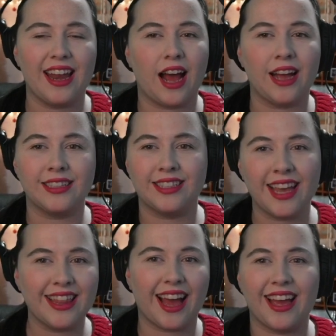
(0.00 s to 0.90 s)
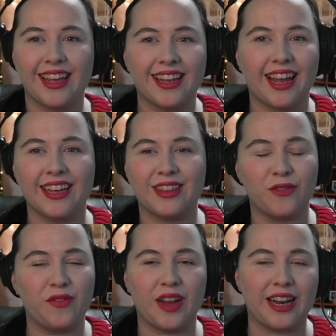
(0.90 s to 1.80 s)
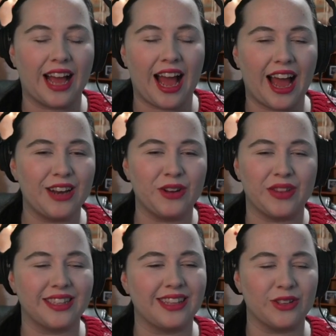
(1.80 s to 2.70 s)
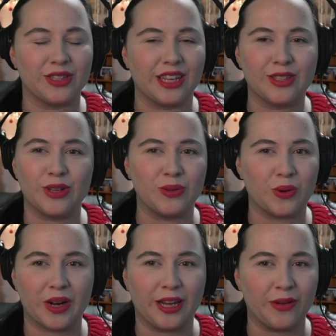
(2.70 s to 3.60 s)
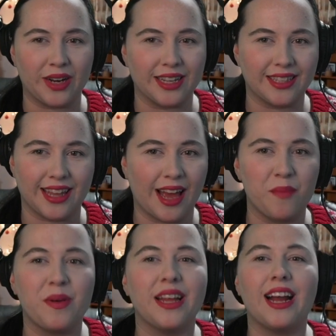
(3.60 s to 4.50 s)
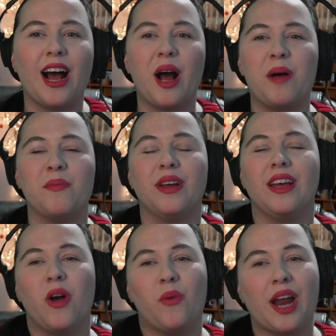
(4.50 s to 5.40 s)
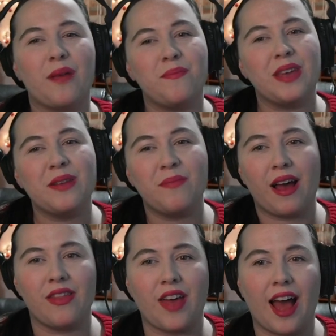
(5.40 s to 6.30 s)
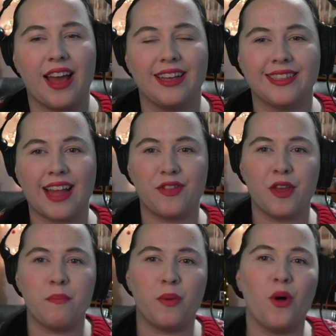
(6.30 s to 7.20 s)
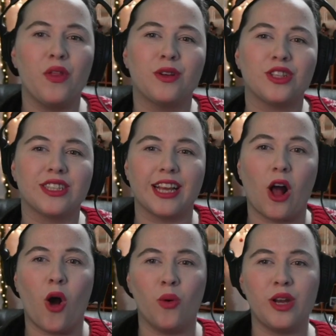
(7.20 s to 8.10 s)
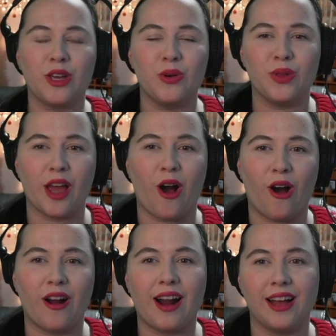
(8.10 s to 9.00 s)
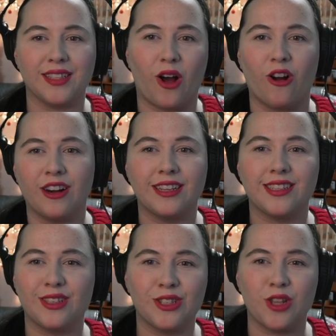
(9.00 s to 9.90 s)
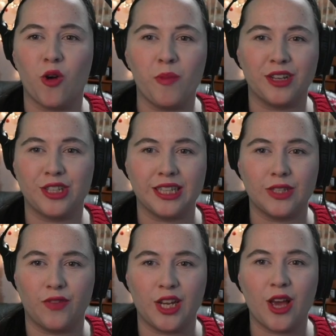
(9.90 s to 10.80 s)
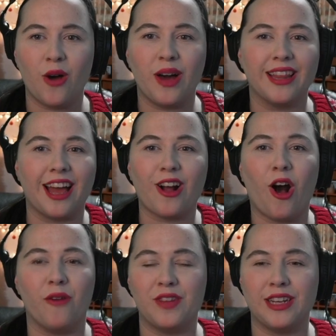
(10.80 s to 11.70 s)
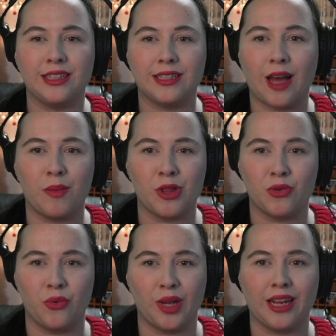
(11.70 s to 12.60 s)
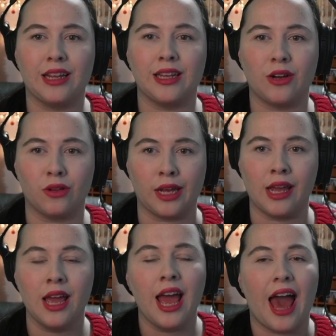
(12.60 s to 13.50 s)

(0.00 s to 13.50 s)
And I say that in like the funny, I know that sounds like so dorky when I say that, but um, what I mean by that is that they both are just like owning who they are as artists so much in this video. And that confidence is coming through really clearly.